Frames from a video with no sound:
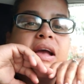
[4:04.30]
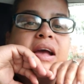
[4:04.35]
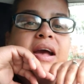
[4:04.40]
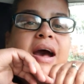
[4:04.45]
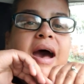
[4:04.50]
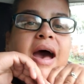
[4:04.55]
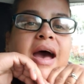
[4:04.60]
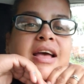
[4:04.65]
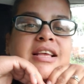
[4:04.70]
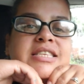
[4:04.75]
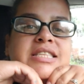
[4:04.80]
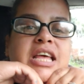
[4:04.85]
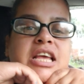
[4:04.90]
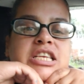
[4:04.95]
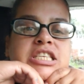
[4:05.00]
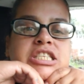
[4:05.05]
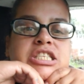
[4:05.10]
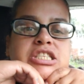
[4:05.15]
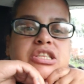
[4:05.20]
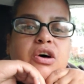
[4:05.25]
Guys, they
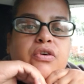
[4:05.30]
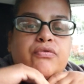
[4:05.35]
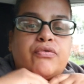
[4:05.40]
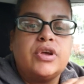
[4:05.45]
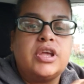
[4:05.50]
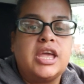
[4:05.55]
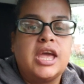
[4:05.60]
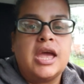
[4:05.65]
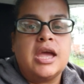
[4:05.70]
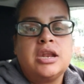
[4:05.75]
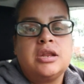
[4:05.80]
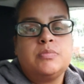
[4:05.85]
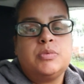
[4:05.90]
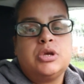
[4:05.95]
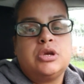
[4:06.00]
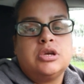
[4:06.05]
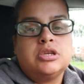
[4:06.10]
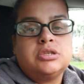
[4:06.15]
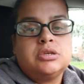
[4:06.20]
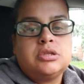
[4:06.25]
suffocated
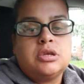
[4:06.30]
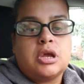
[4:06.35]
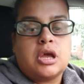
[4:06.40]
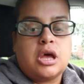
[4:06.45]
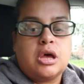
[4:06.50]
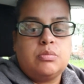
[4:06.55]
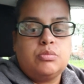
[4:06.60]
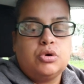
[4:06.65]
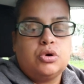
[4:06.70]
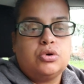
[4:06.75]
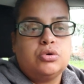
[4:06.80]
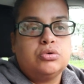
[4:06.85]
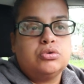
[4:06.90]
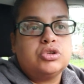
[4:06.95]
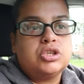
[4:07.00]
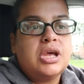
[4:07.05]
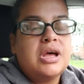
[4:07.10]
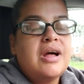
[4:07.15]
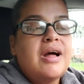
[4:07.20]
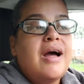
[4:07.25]
because of the chemicals.